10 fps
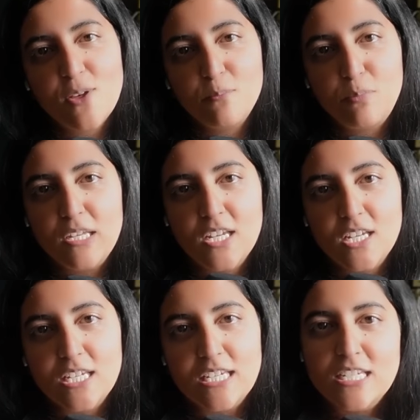them
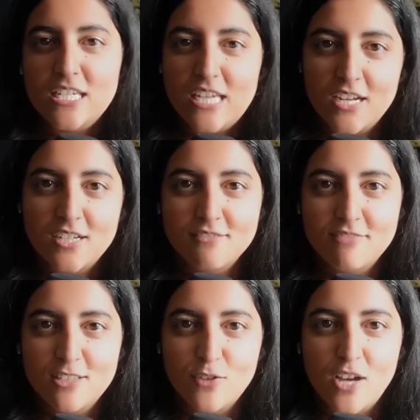beating Indiana
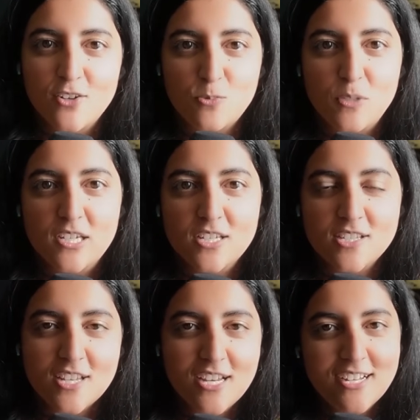in the finals
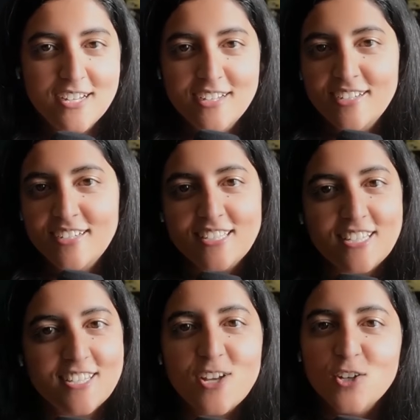because it's a
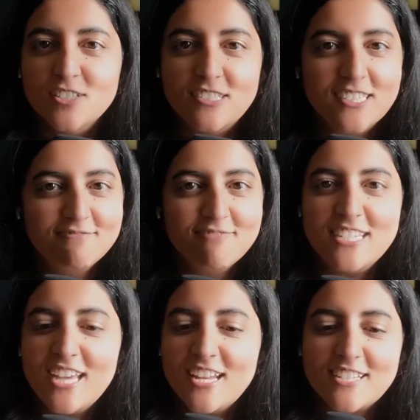cycle.
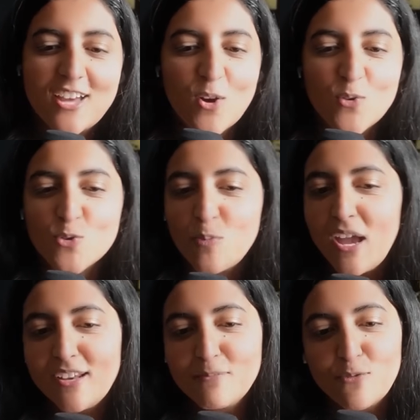Indiana's got to go through the pain